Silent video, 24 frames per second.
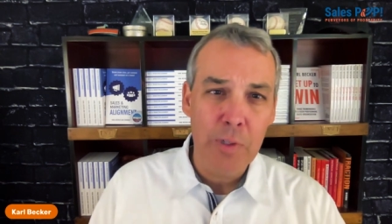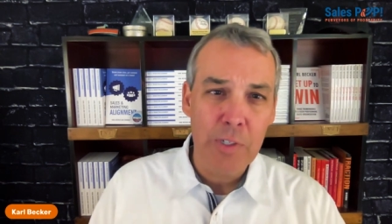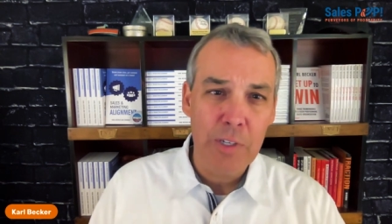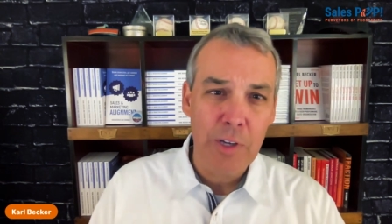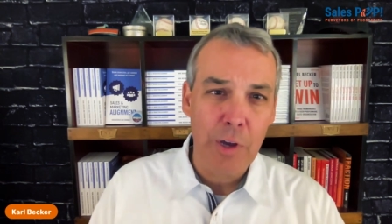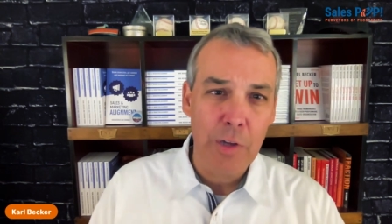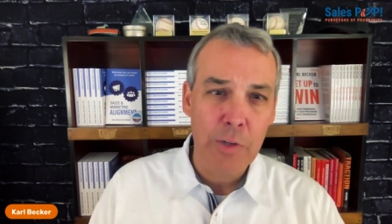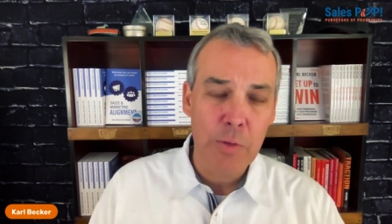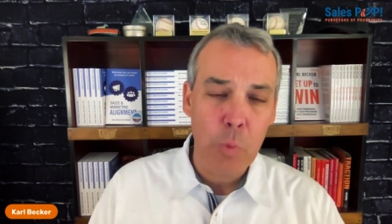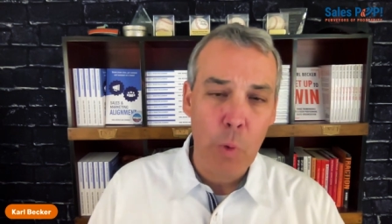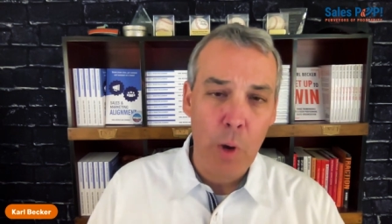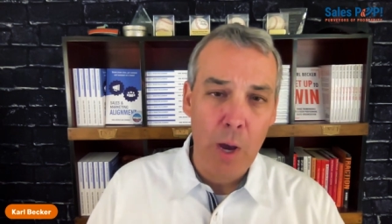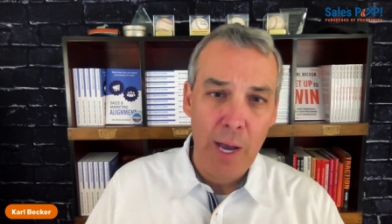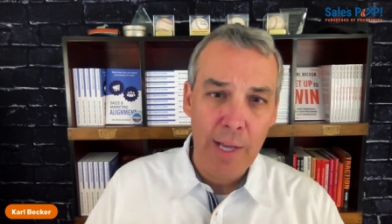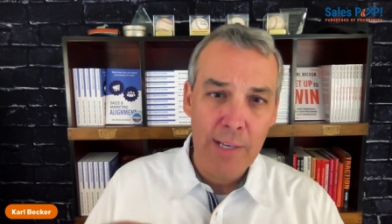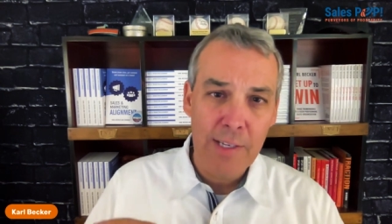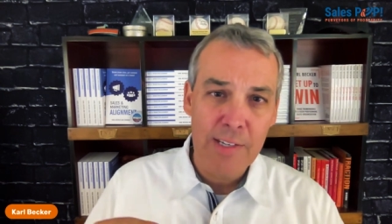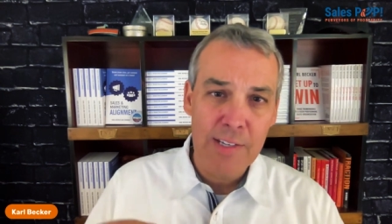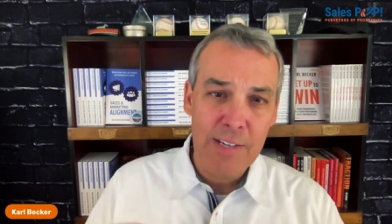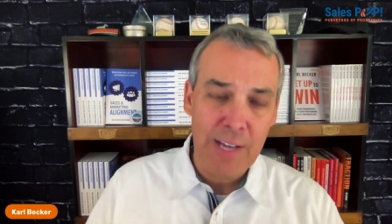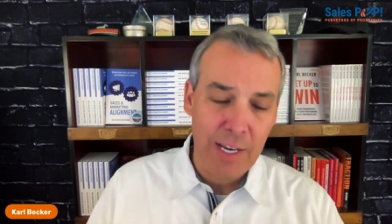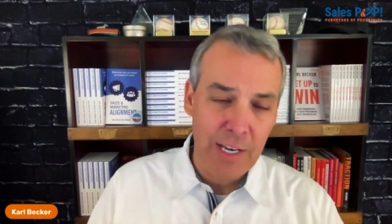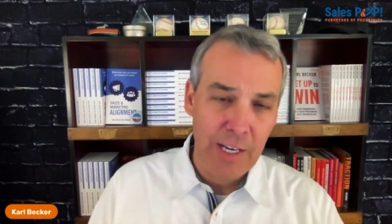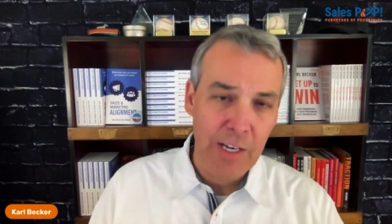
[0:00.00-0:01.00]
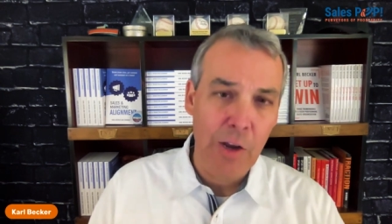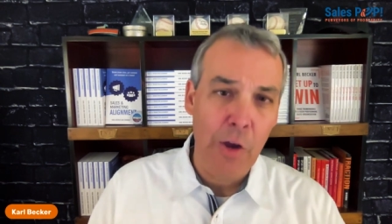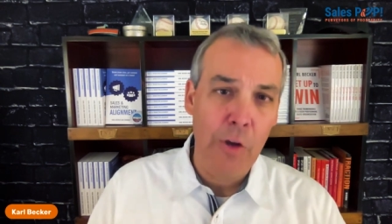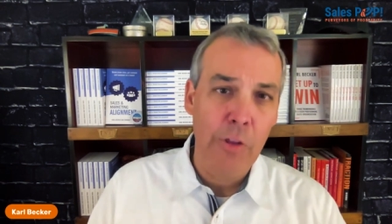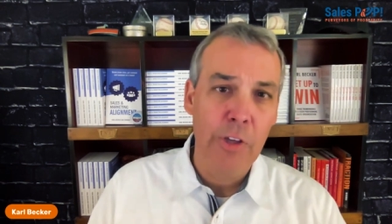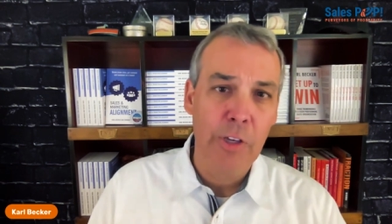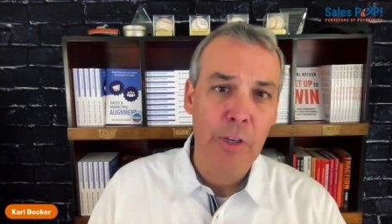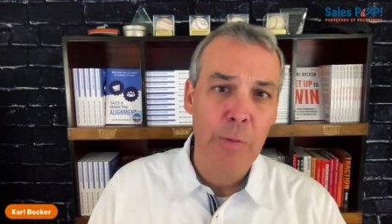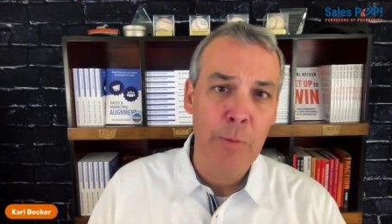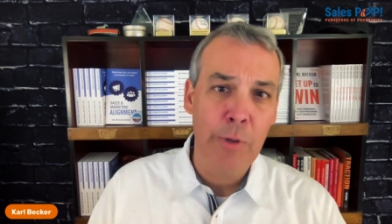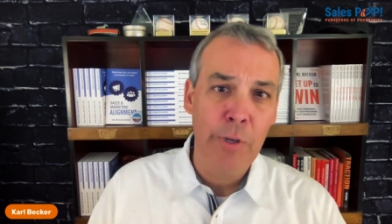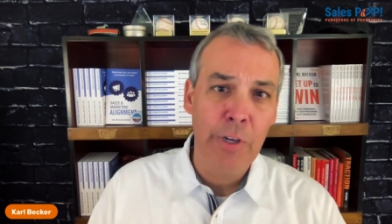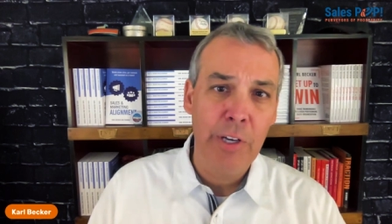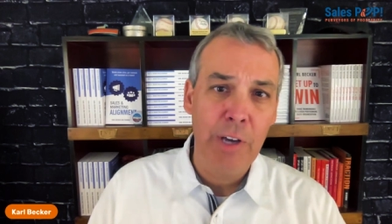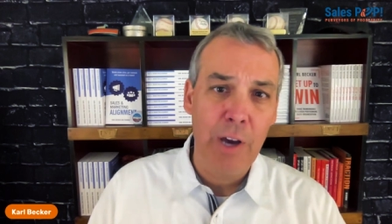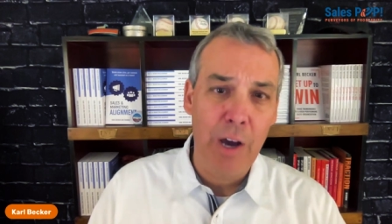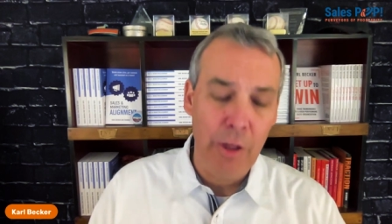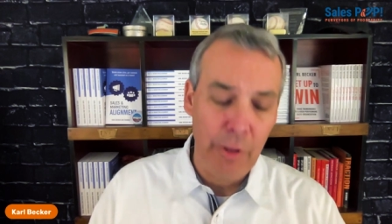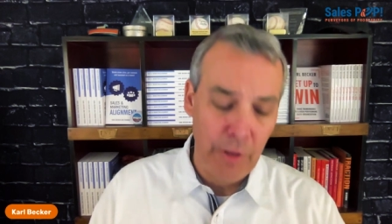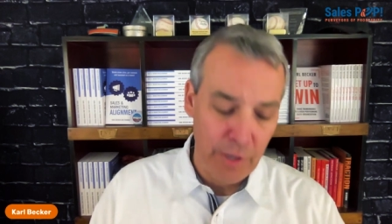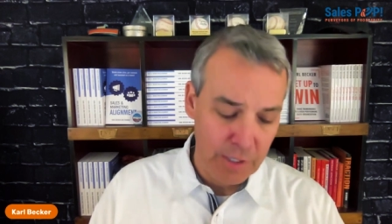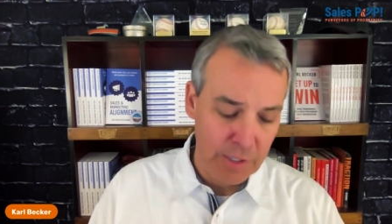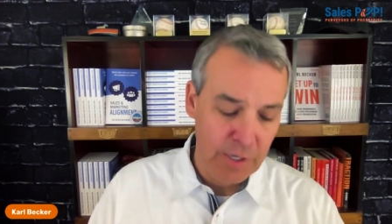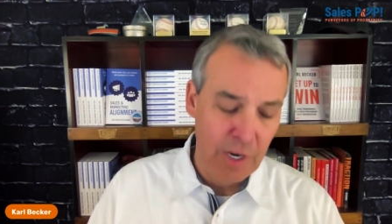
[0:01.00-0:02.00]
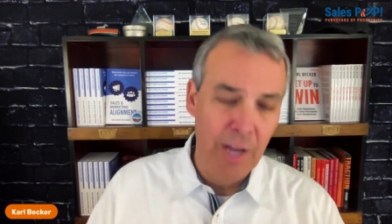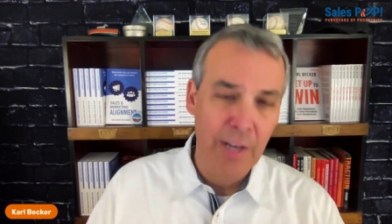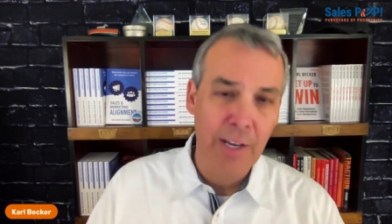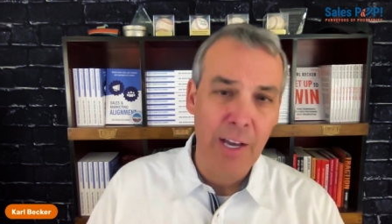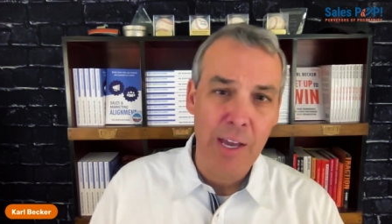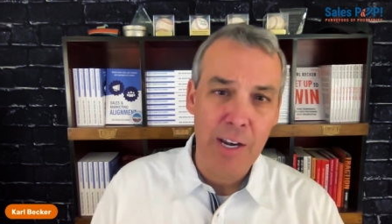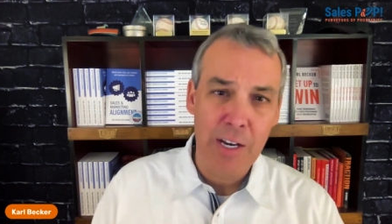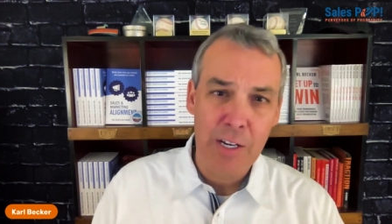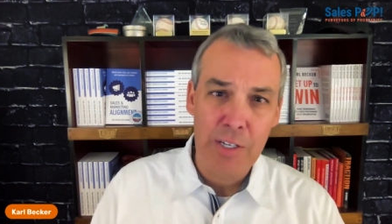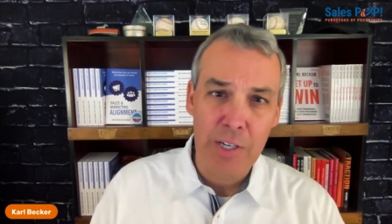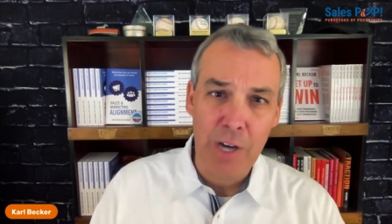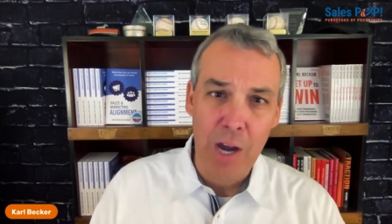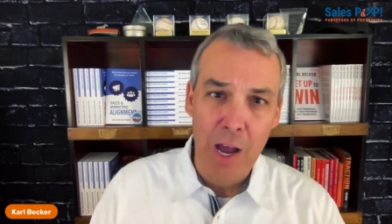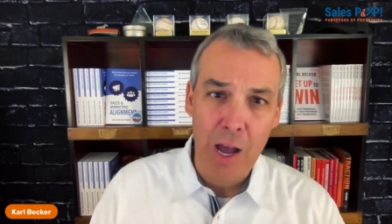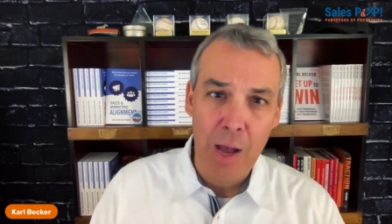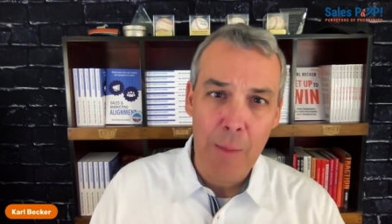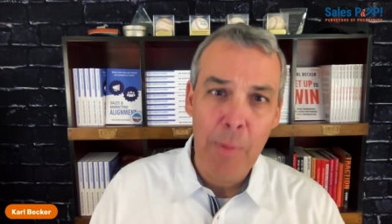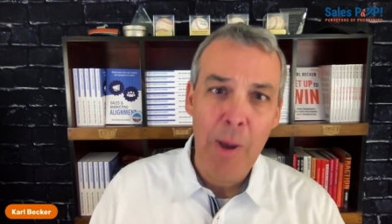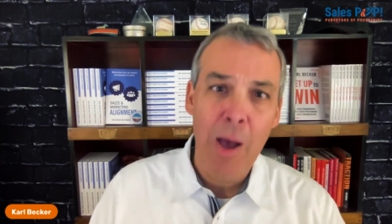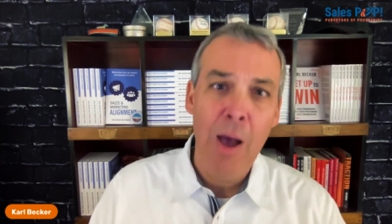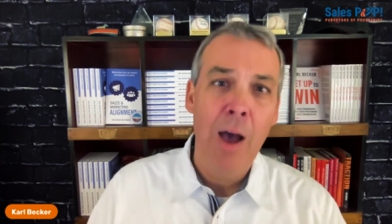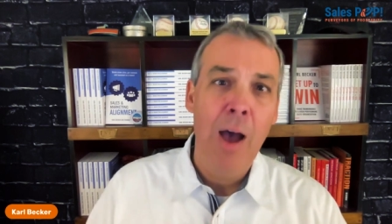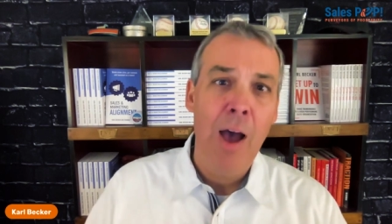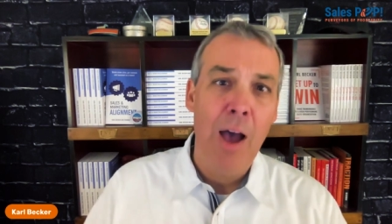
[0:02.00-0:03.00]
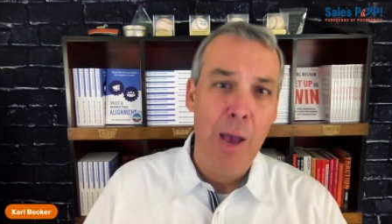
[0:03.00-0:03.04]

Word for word: And she goes, I decided to go to the community college. I got a job.